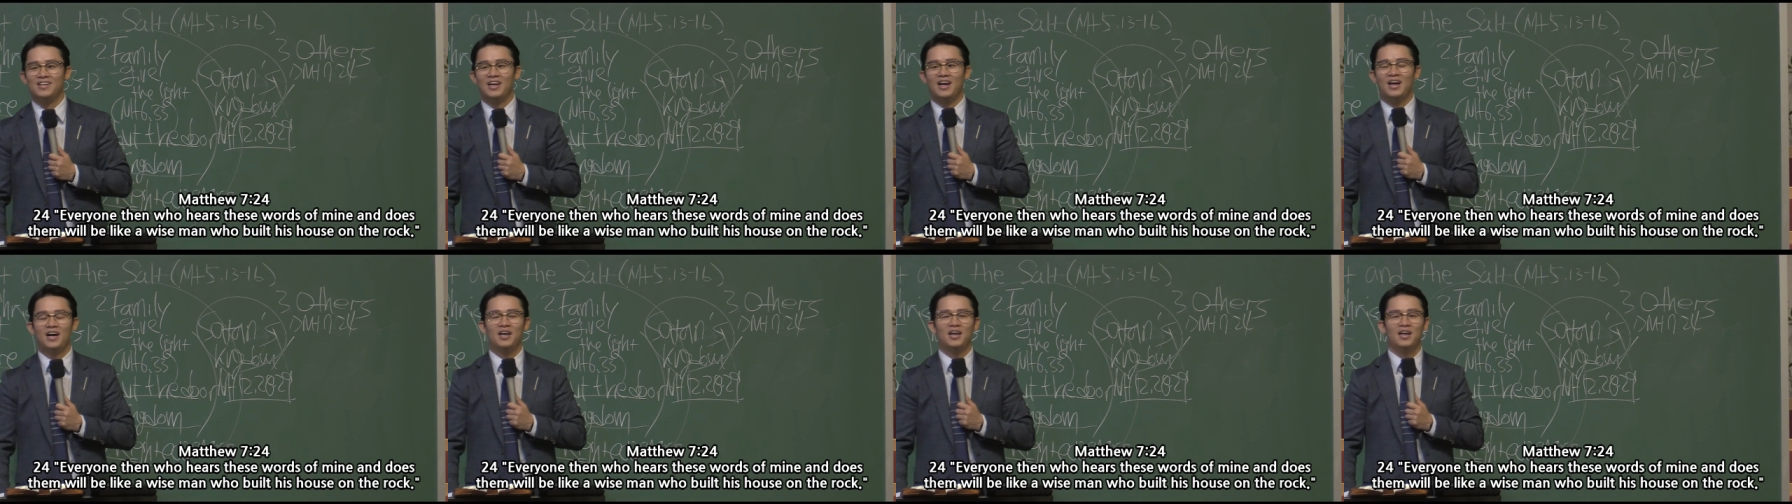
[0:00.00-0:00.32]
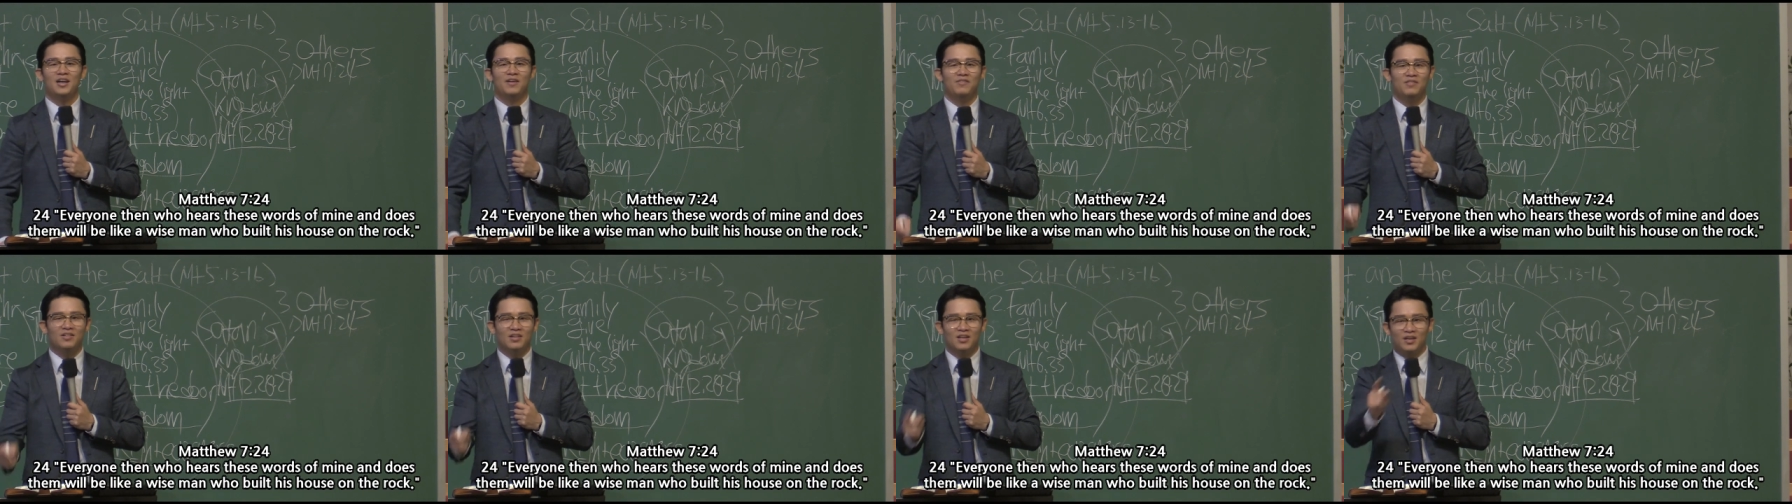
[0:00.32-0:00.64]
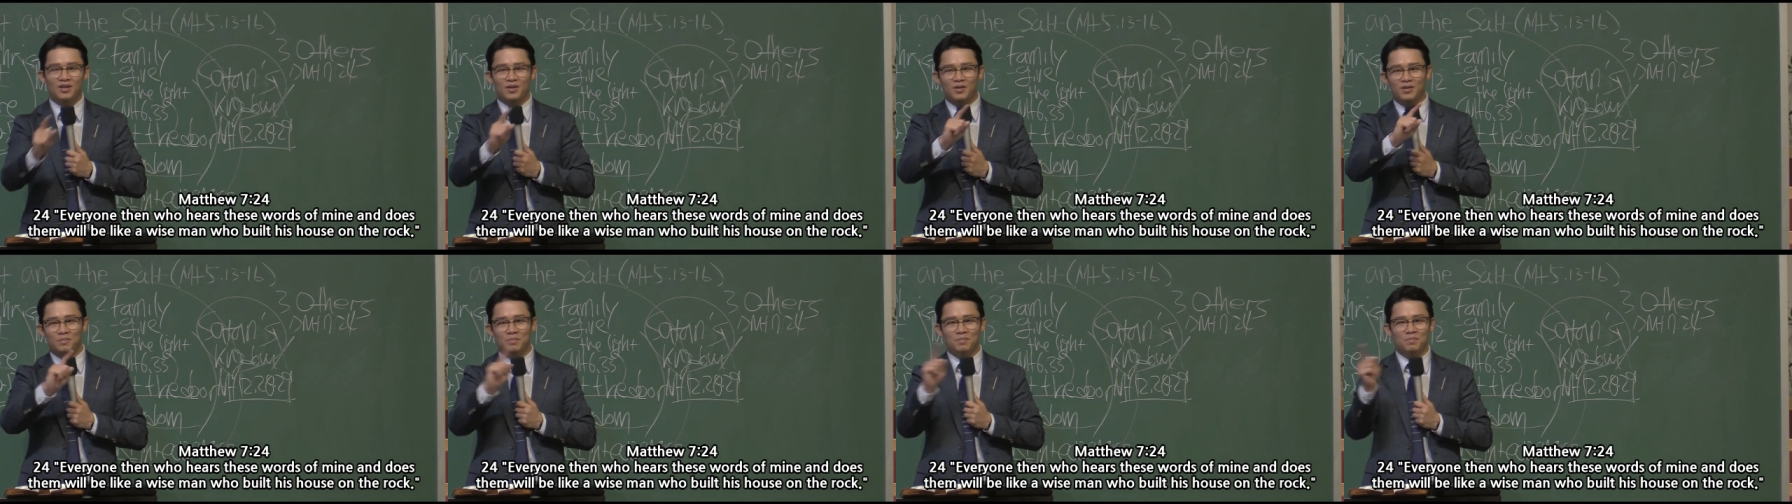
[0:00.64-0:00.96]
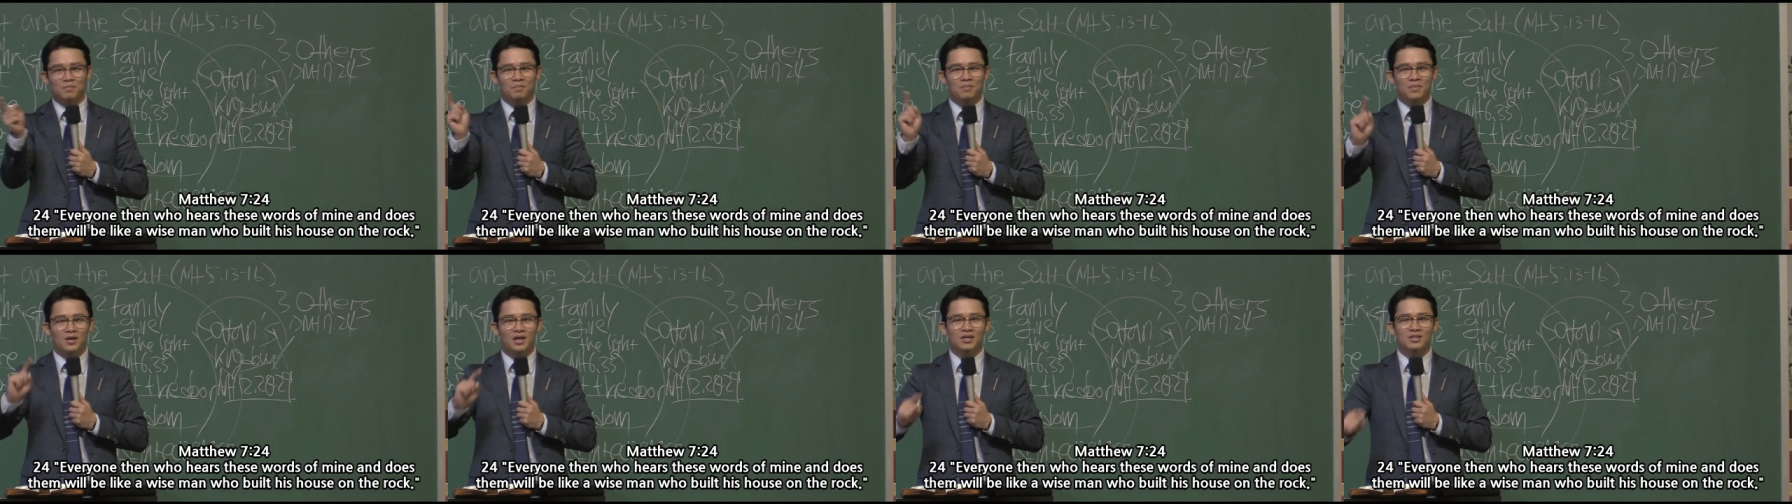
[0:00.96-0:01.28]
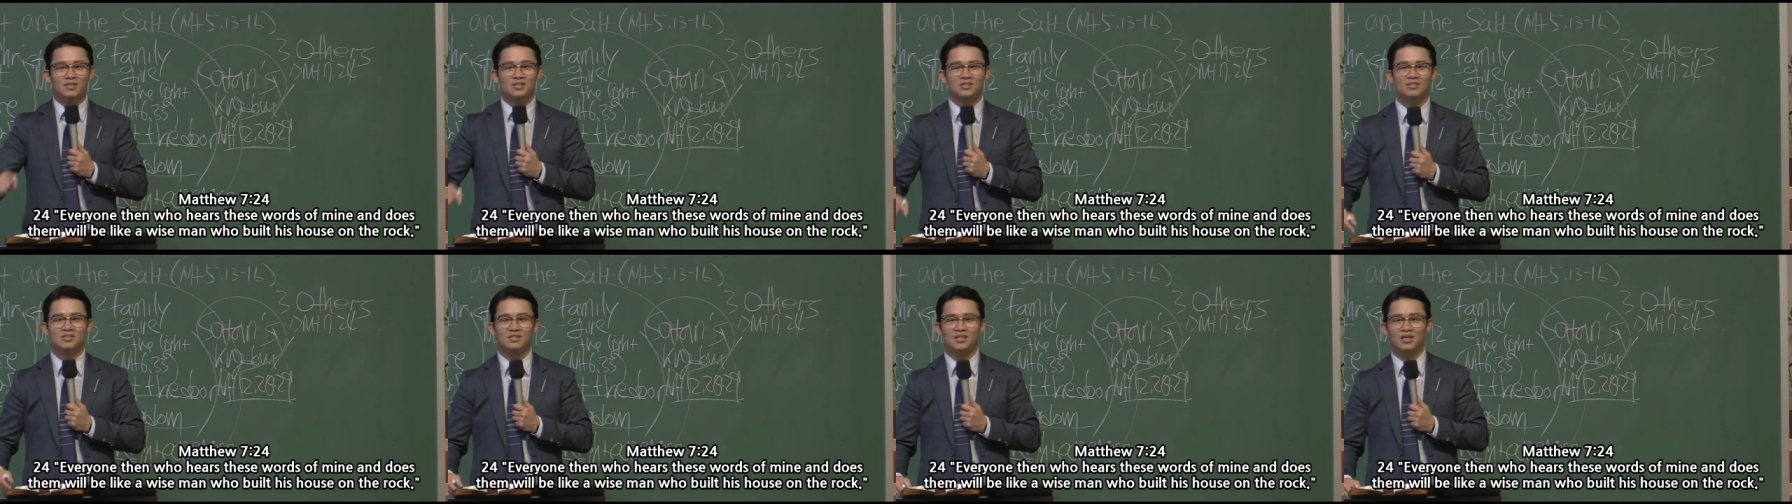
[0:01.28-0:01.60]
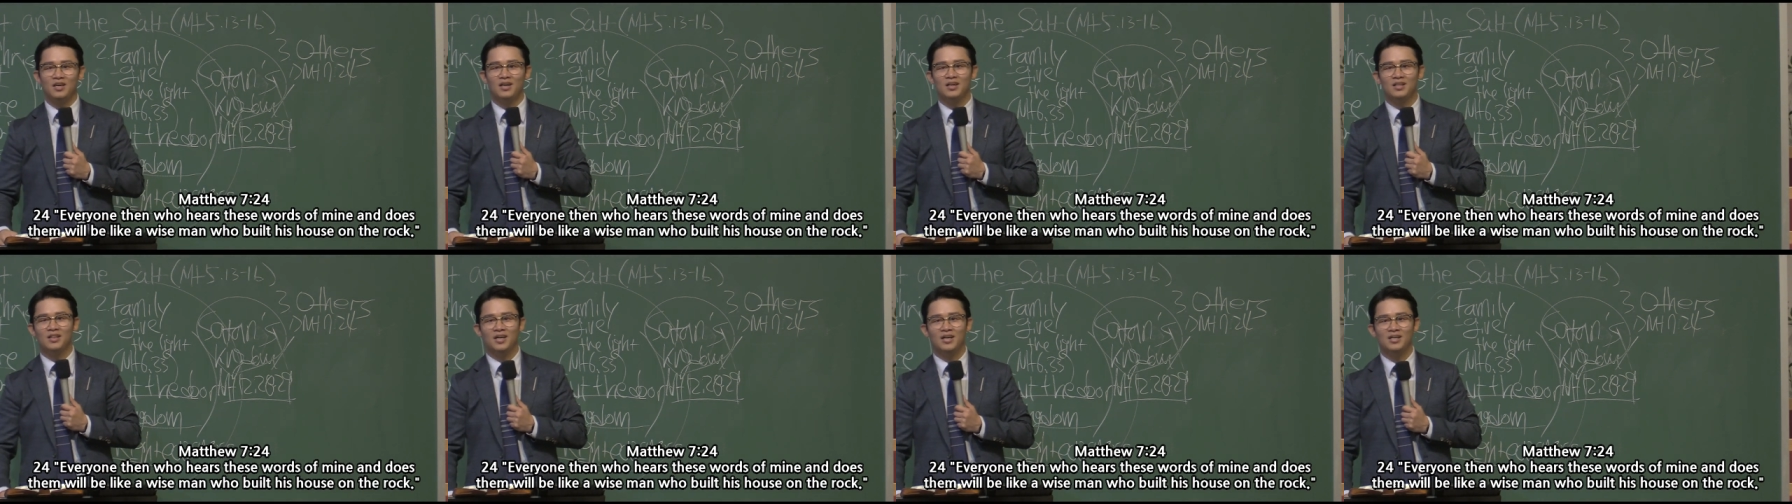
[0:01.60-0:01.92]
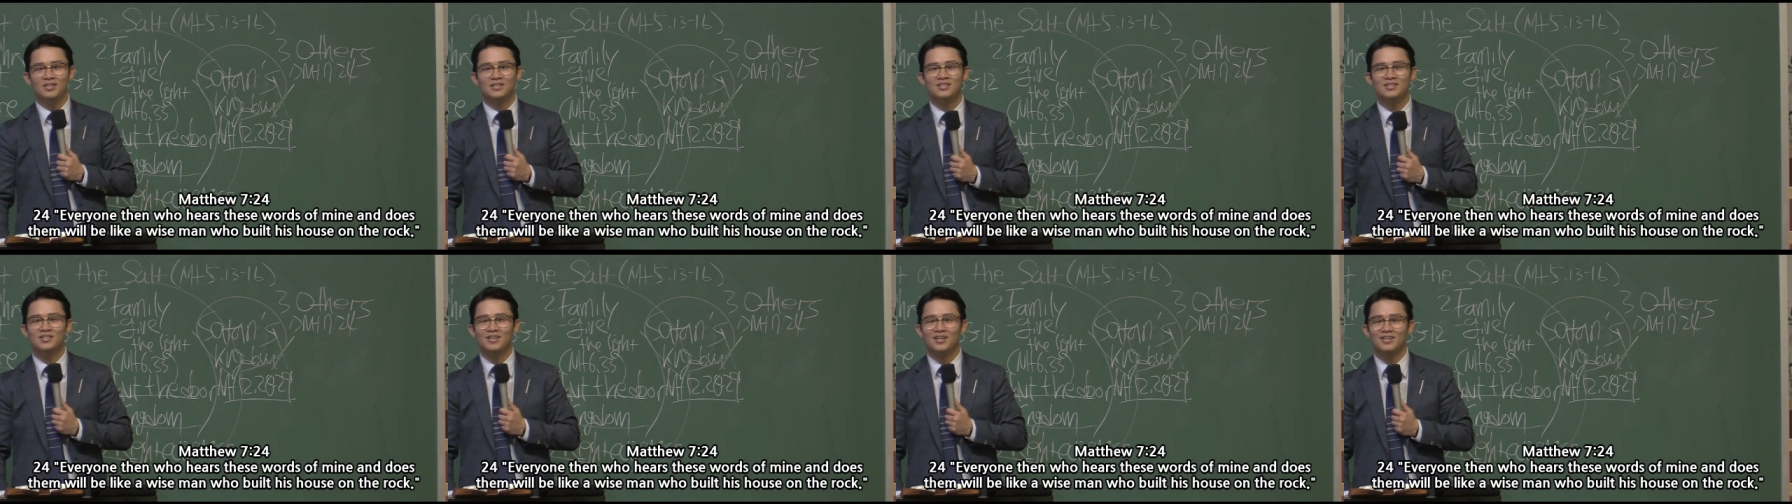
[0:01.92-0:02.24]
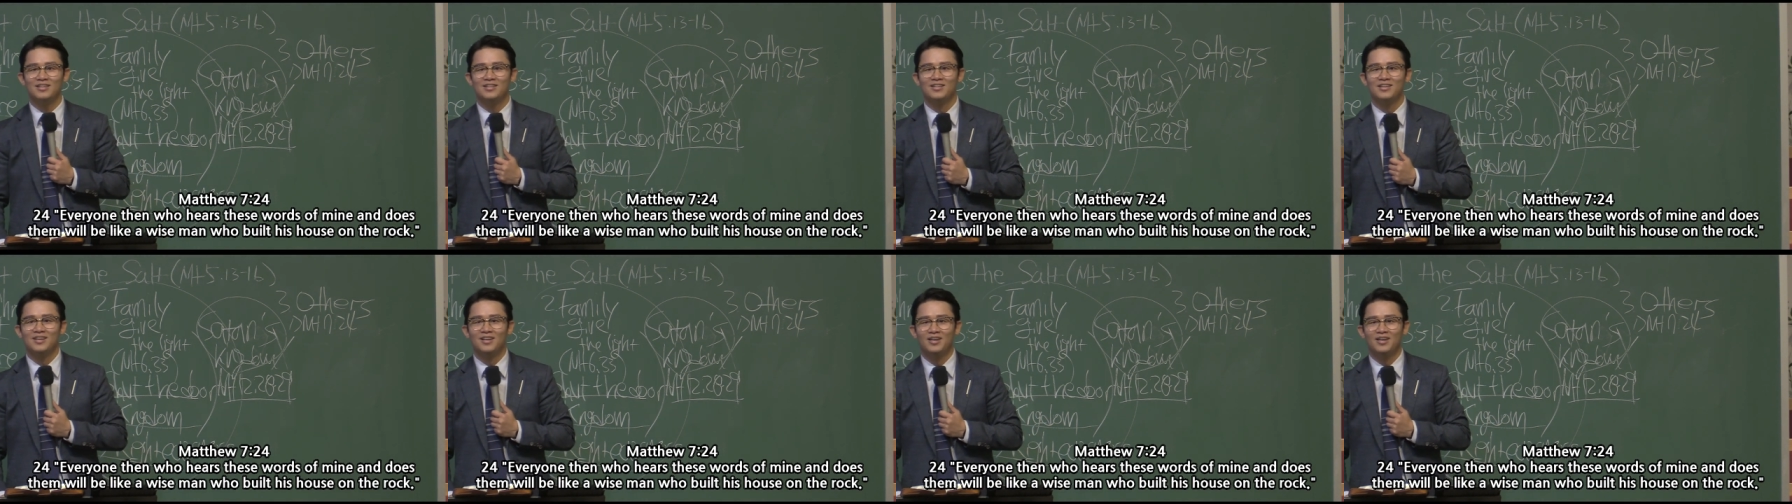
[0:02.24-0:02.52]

I have like minus 10 eyesight.